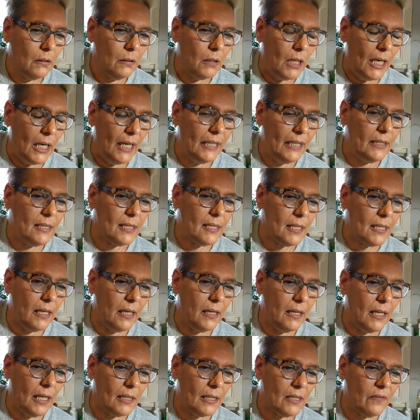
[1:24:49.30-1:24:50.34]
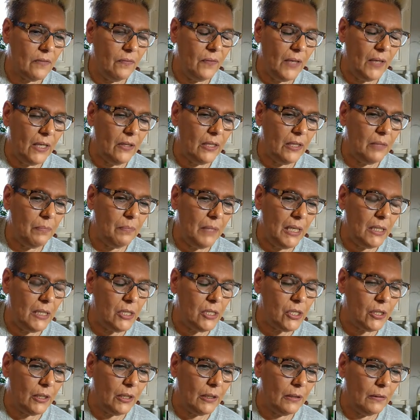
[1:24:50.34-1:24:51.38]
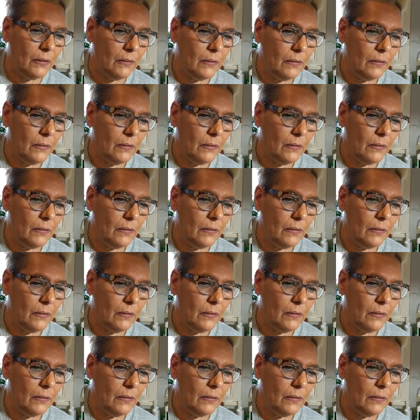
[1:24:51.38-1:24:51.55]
I'd say that's very major.